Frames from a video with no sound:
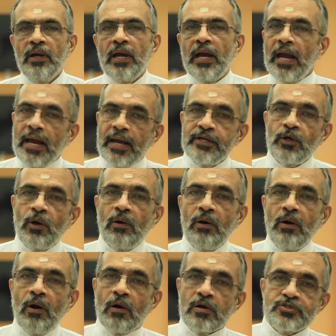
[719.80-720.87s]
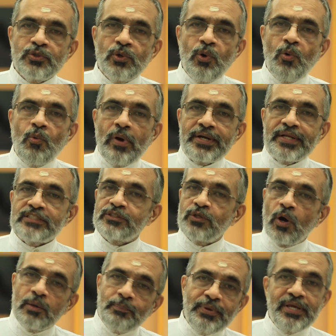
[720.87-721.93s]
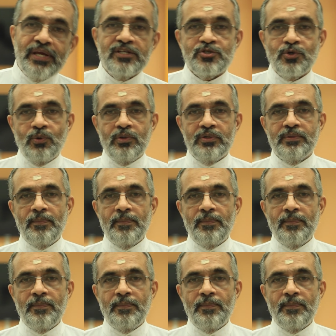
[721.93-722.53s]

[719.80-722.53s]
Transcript: and also what is not being told,